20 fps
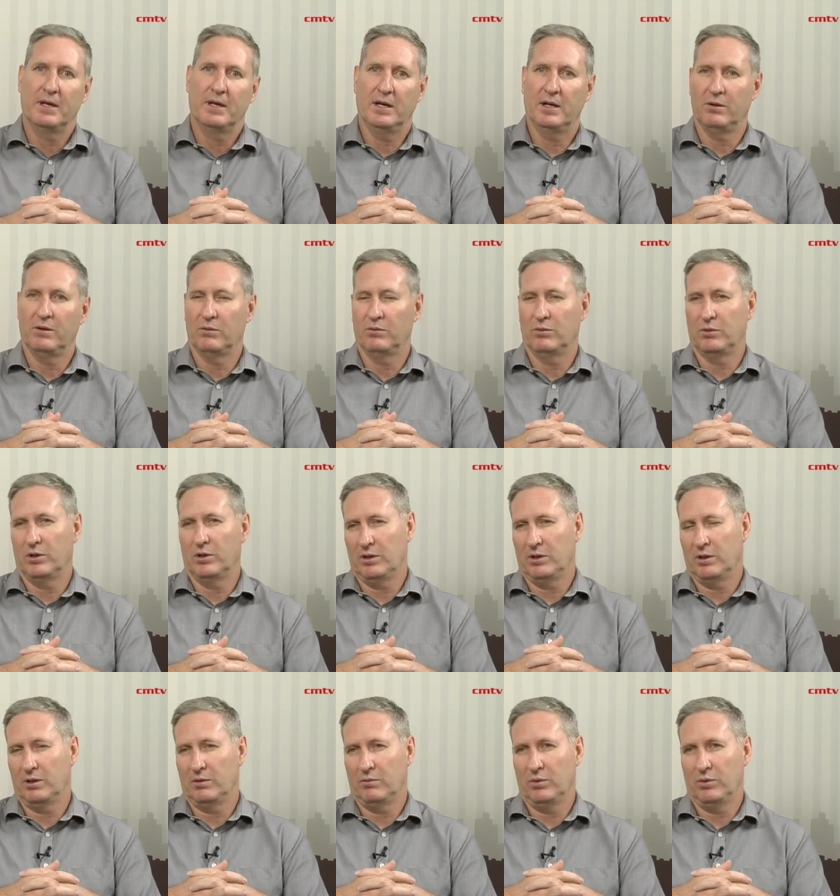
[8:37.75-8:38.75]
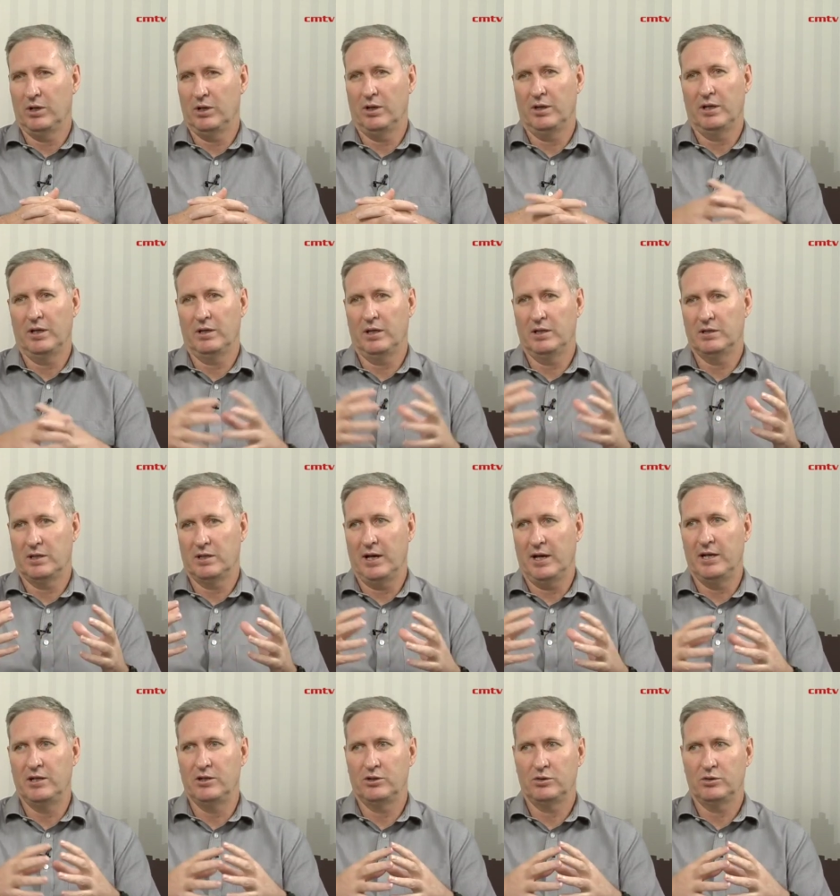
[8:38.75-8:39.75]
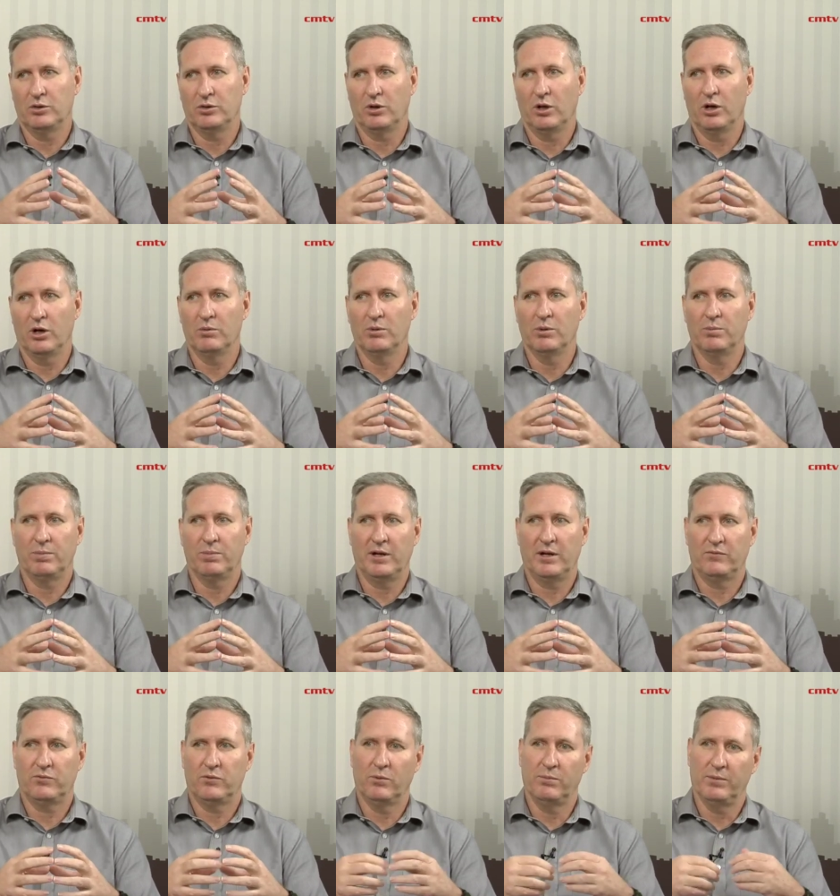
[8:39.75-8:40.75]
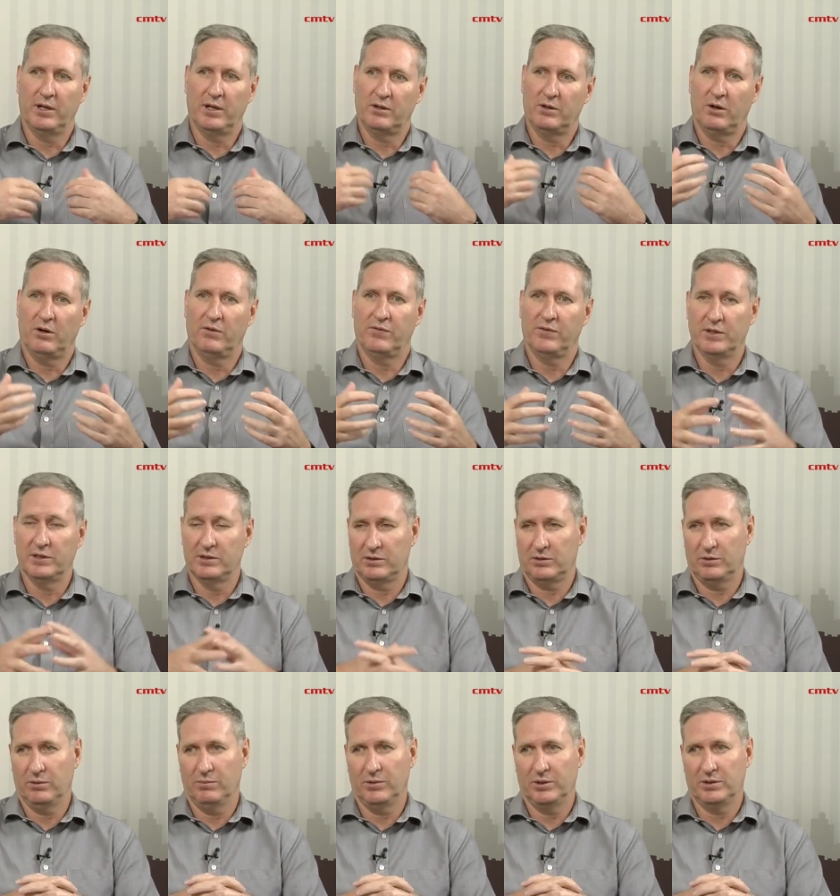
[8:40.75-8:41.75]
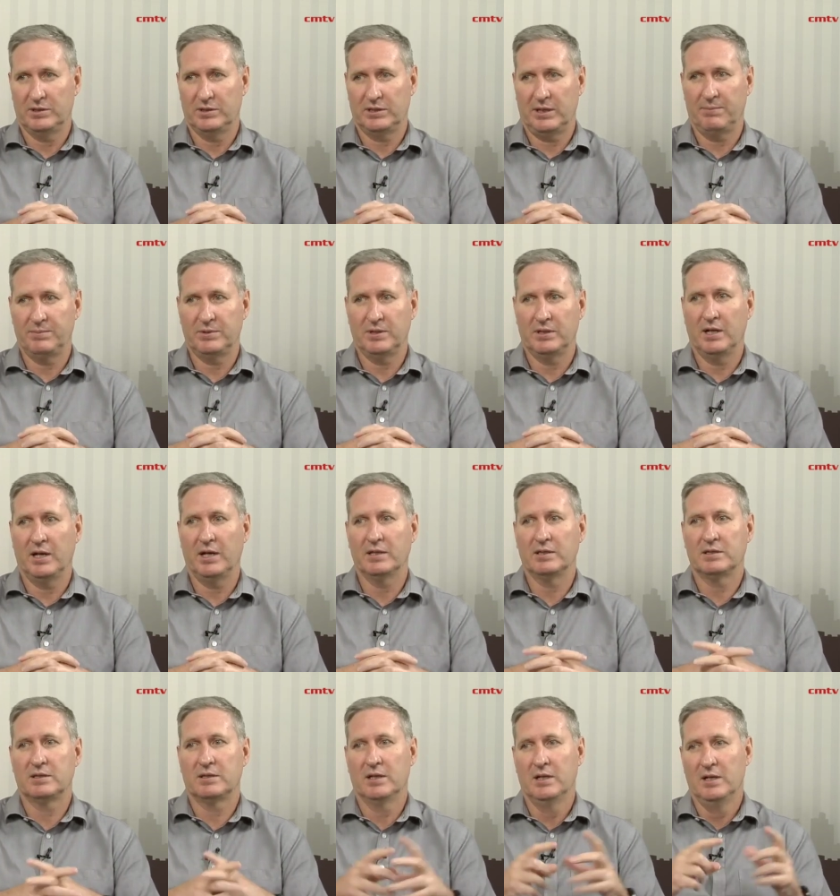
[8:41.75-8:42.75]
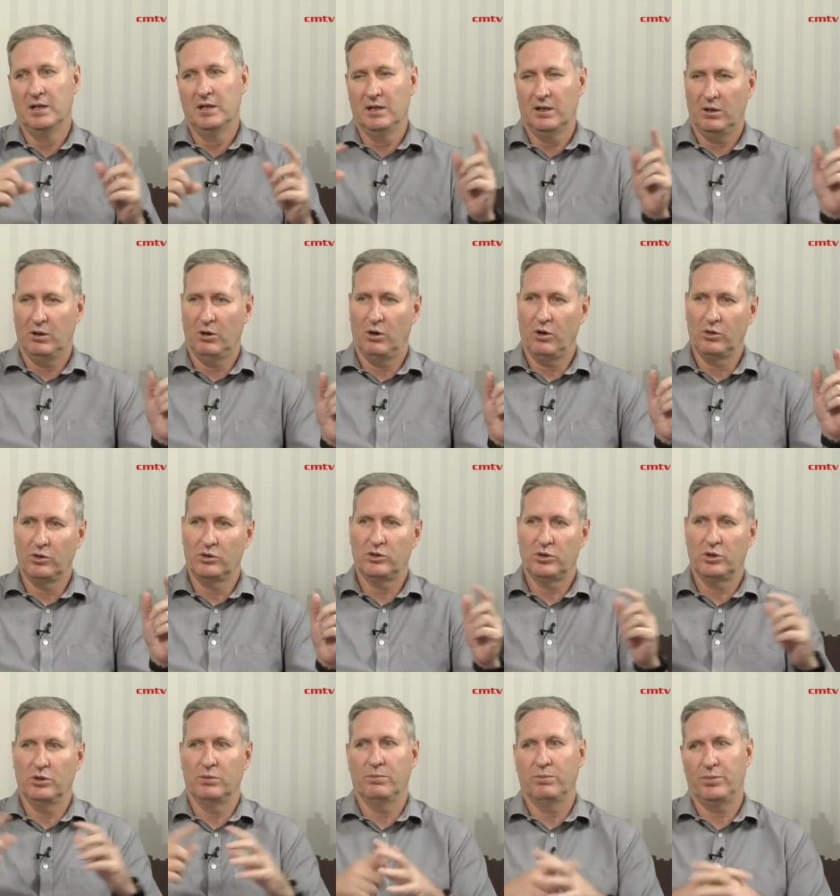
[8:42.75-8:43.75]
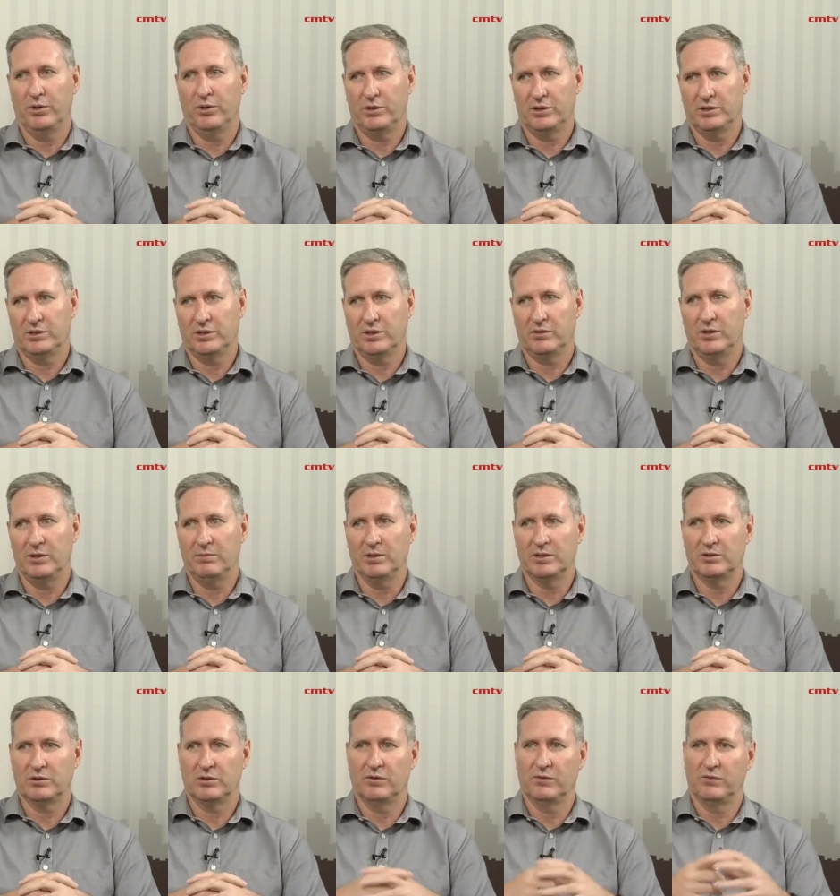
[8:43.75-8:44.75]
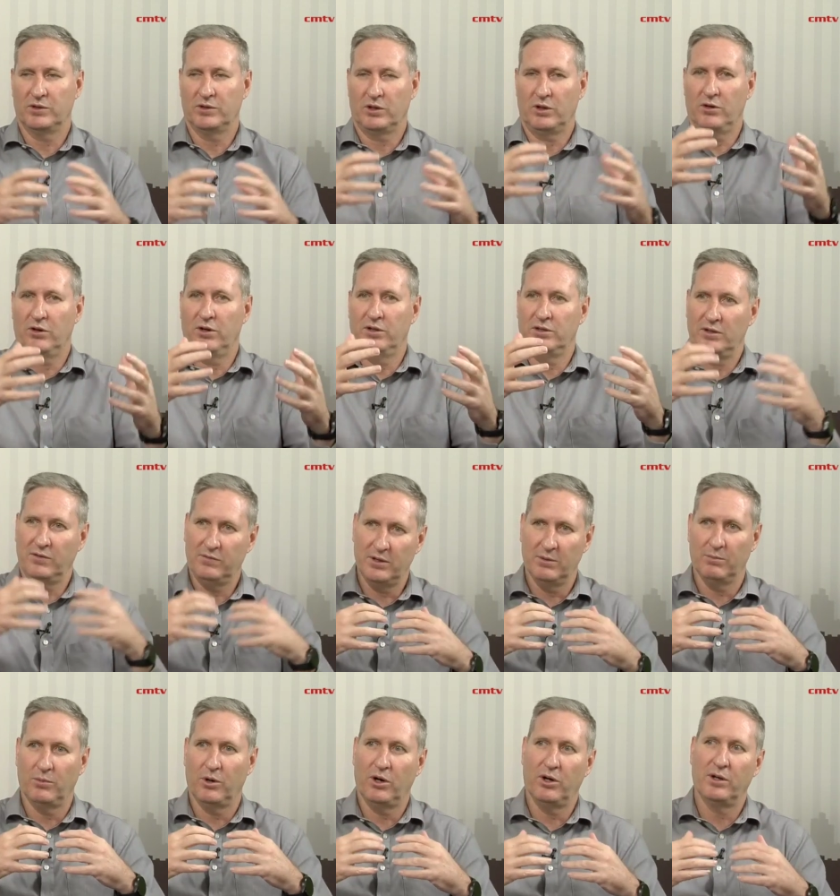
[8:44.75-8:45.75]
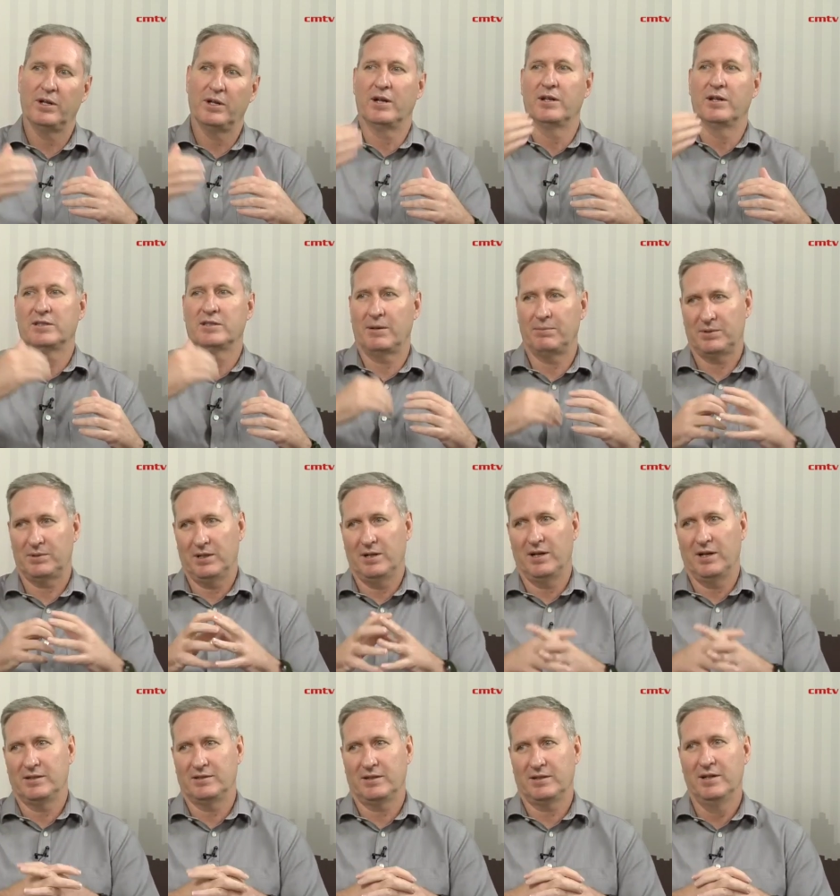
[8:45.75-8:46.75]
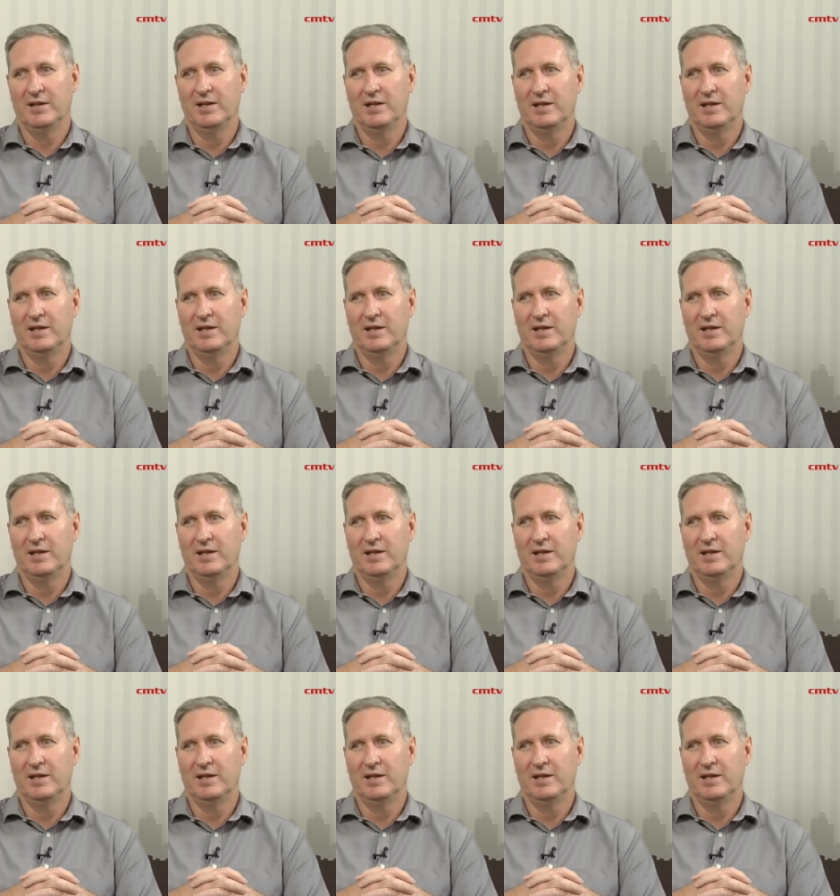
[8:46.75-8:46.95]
And we know that there's the H2 Global platform that offers almost subsidized long-term purchase agreements, sort of security of demand at a subsidized